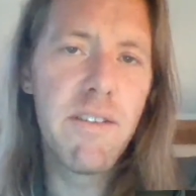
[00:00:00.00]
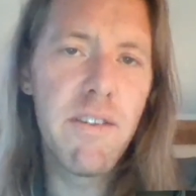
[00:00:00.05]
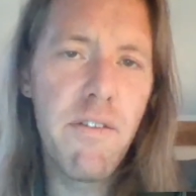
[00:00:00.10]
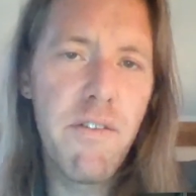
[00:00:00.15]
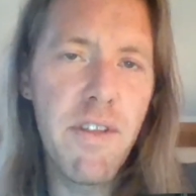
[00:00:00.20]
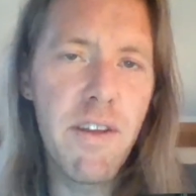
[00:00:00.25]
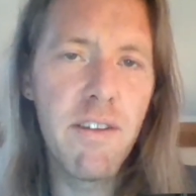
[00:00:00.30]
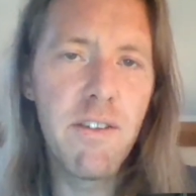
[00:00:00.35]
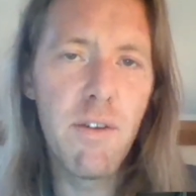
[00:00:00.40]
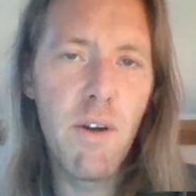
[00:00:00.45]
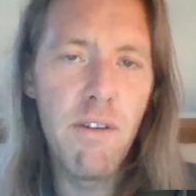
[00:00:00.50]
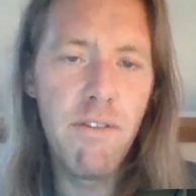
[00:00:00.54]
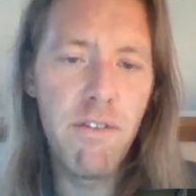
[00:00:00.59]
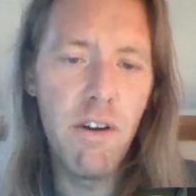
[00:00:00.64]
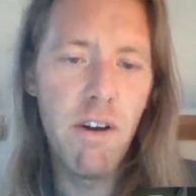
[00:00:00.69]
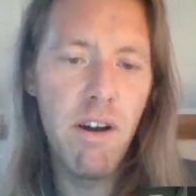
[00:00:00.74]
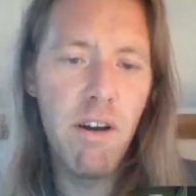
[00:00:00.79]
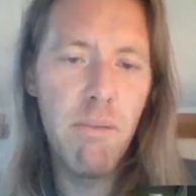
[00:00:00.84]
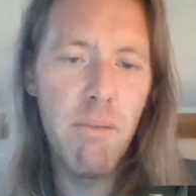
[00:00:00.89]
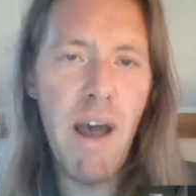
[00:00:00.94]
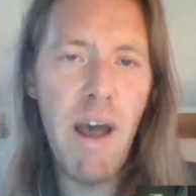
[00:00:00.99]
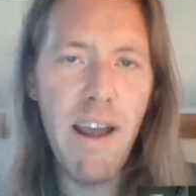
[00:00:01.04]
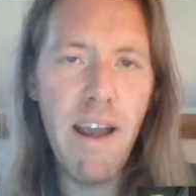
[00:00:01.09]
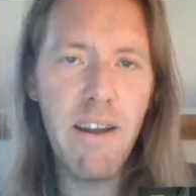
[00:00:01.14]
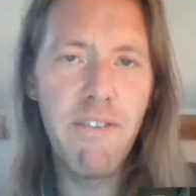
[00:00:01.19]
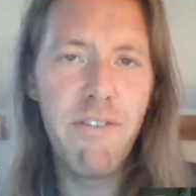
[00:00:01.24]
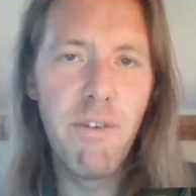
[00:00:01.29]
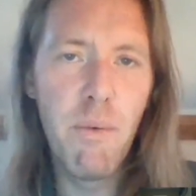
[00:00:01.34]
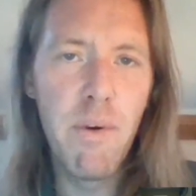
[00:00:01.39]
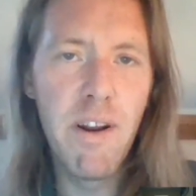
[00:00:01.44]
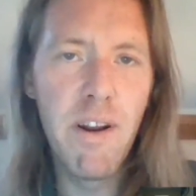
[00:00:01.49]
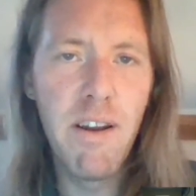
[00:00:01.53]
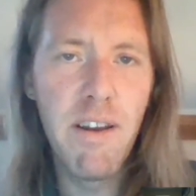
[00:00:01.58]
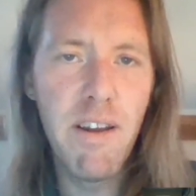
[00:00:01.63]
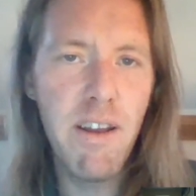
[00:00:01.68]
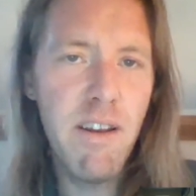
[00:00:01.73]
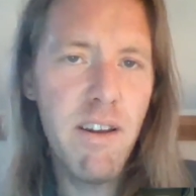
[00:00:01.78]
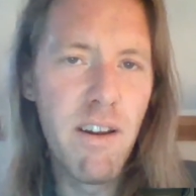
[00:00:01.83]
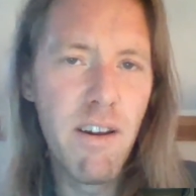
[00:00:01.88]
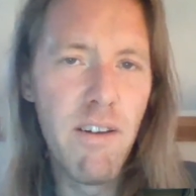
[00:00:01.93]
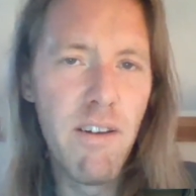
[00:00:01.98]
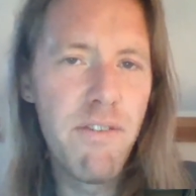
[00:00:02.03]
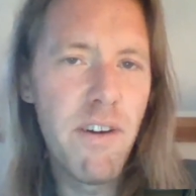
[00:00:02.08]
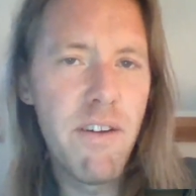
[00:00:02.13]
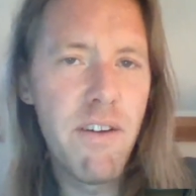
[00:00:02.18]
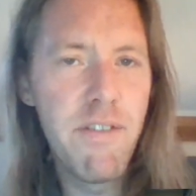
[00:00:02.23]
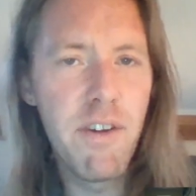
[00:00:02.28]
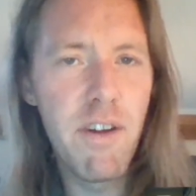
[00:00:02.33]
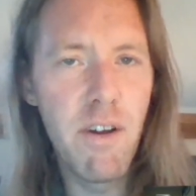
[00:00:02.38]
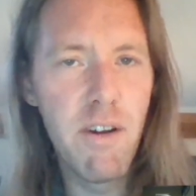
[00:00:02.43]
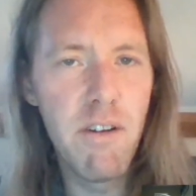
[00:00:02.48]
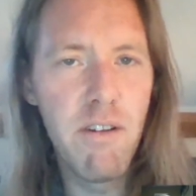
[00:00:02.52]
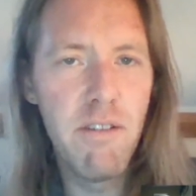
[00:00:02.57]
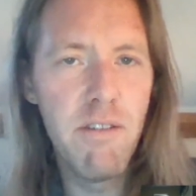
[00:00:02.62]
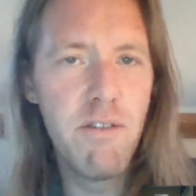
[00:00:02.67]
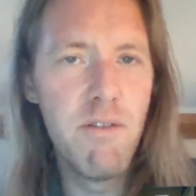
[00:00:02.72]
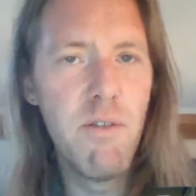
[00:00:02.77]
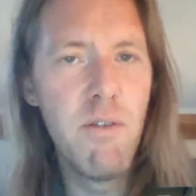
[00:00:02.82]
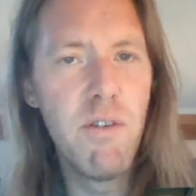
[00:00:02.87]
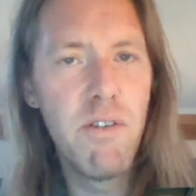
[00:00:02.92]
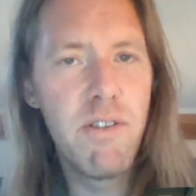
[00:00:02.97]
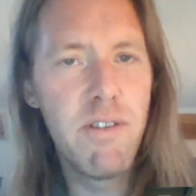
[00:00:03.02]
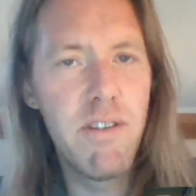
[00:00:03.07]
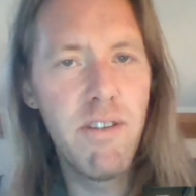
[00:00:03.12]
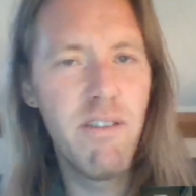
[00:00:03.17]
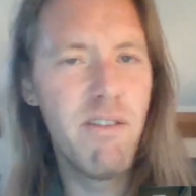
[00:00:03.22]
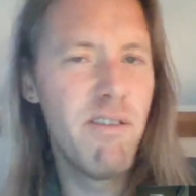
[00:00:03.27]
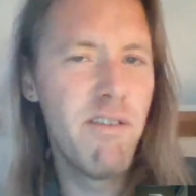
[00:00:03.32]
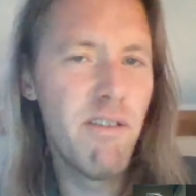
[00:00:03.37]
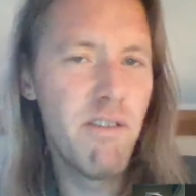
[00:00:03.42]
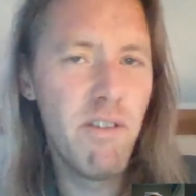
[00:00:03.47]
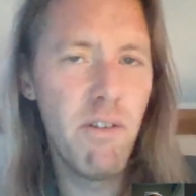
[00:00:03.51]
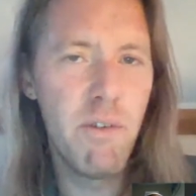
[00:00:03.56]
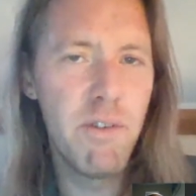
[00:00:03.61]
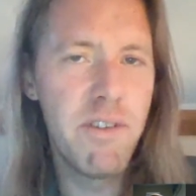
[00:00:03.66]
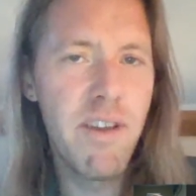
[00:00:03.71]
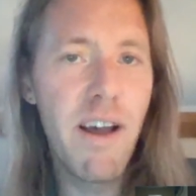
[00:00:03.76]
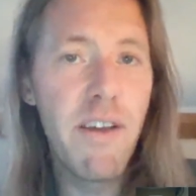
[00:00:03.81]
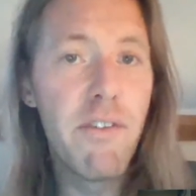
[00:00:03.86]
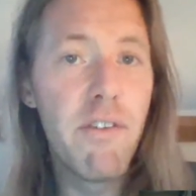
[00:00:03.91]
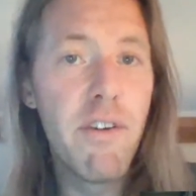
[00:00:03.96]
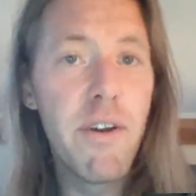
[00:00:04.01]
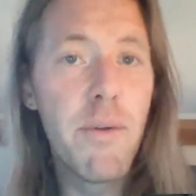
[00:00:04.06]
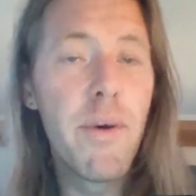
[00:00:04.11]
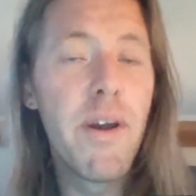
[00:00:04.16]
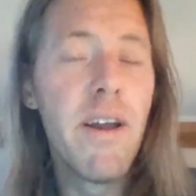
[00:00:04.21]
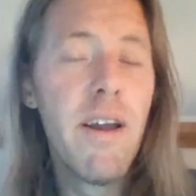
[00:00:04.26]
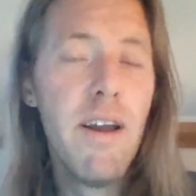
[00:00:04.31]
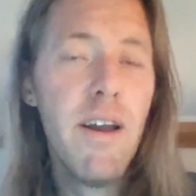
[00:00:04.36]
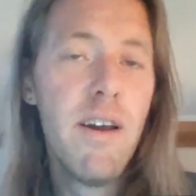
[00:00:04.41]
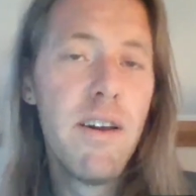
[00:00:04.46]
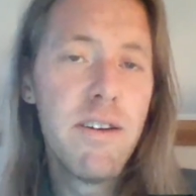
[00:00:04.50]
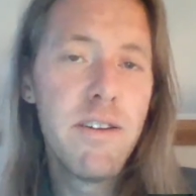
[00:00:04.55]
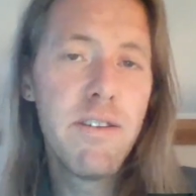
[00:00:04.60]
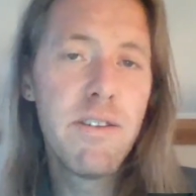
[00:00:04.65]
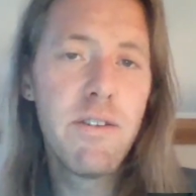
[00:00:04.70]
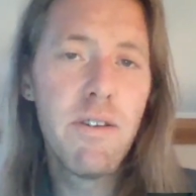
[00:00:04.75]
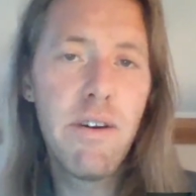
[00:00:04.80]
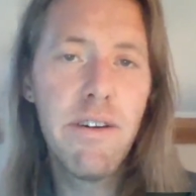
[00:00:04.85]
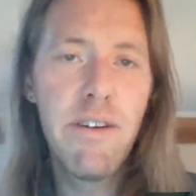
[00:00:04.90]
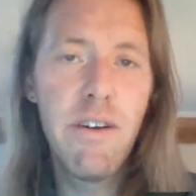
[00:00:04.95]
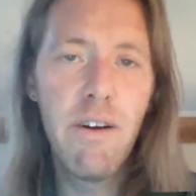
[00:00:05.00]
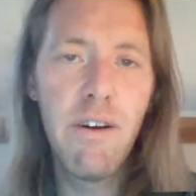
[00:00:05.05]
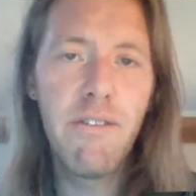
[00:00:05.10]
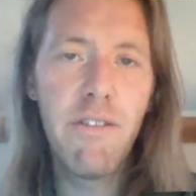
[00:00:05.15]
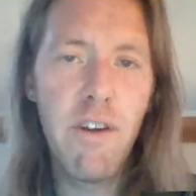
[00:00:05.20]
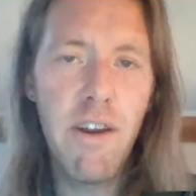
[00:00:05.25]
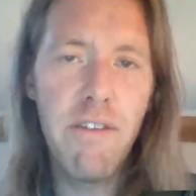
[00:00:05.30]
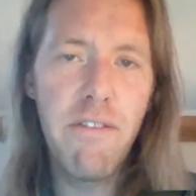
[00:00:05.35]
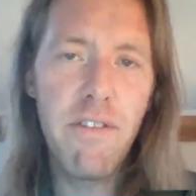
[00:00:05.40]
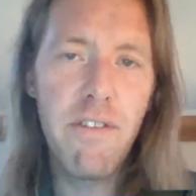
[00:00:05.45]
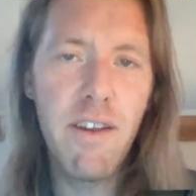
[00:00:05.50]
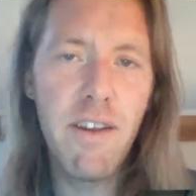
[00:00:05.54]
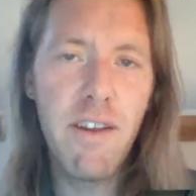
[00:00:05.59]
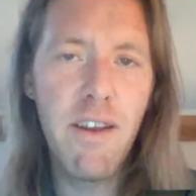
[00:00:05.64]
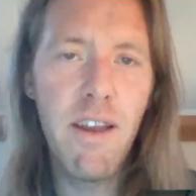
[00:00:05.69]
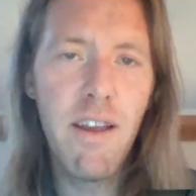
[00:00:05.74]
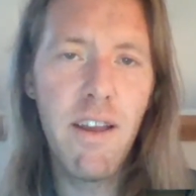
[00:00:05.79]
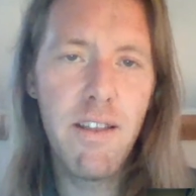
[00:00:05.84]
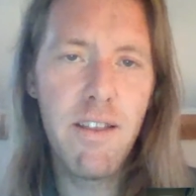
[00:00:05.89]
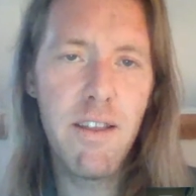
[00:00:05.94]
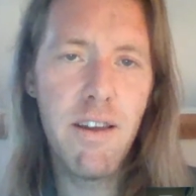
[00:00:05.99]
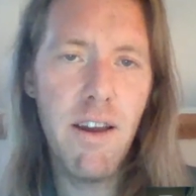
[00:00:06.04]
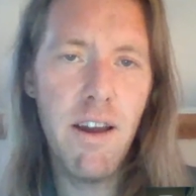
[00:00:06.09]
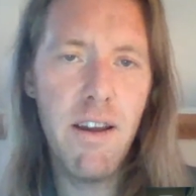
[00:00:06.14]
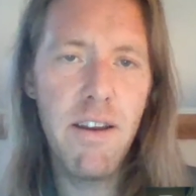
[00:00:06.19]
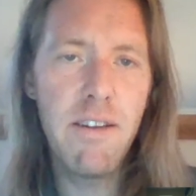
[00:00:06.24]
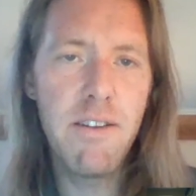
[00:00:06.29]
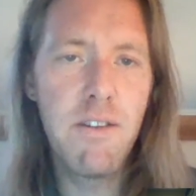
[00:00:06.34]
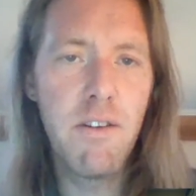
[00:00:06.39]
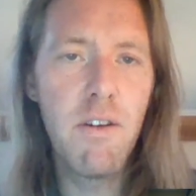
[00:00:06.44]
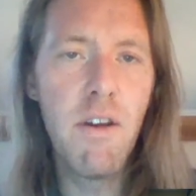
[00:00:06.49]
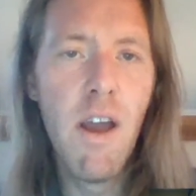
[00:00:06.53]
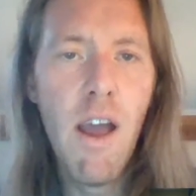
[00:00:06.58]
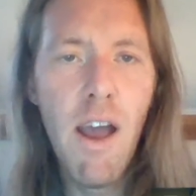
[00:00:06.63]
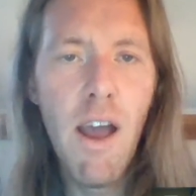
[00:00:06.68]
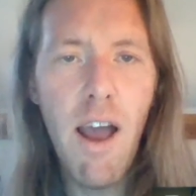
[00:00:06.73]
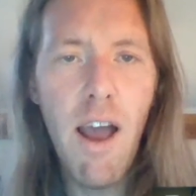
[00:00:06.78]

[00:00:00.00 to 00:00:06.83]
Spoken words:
everything so I've got a pack for when I, if I ever go north or south or anywhere, just so I know I've got everything that I need to do.